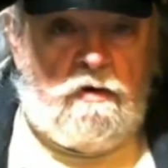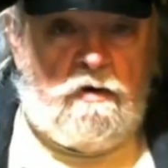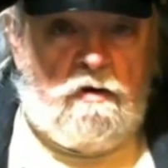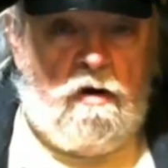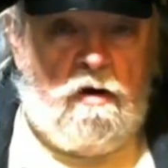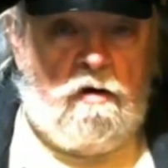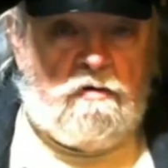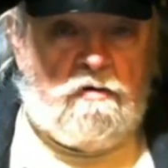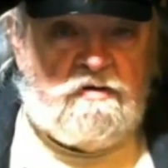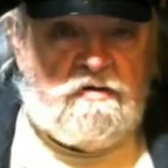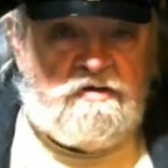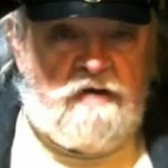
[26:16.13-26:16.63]
a
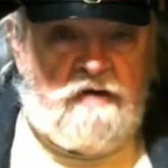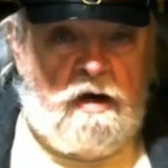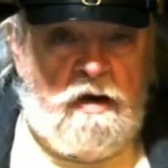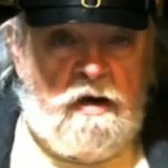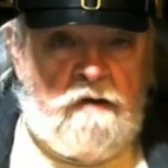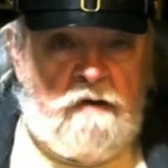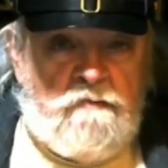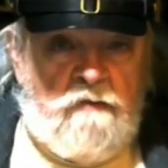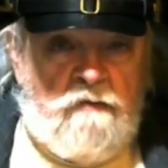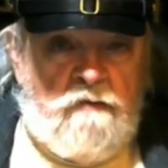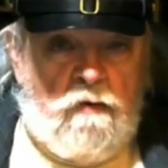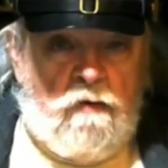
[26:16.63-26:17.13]
long
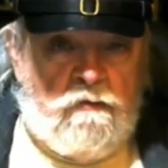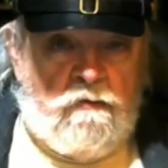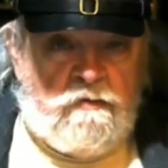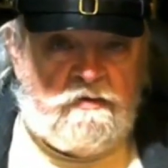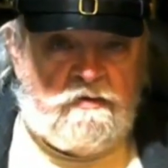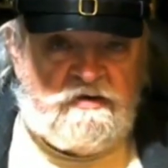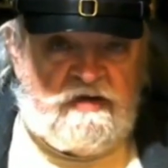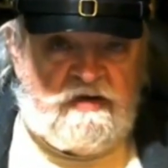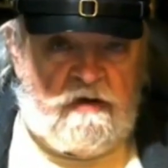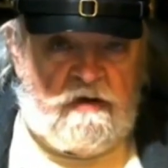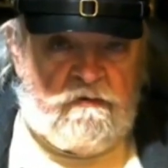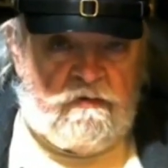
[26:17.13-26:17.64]
time, over
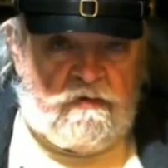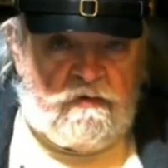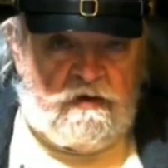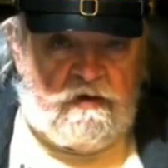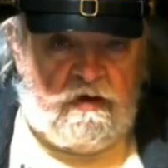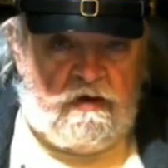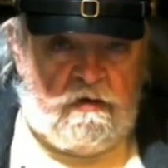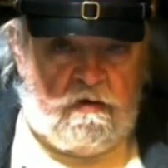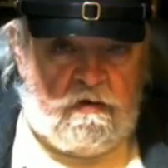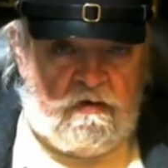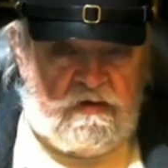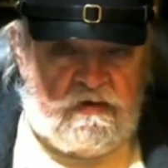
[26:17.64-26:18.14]
several
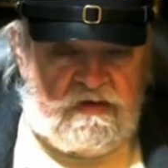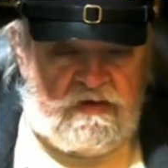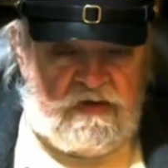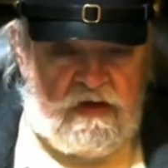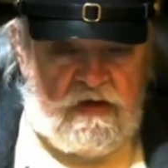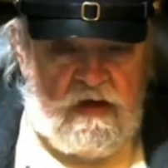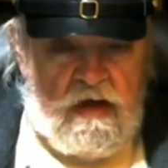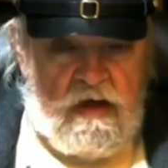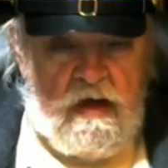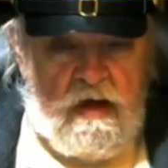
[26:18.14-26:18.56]
years.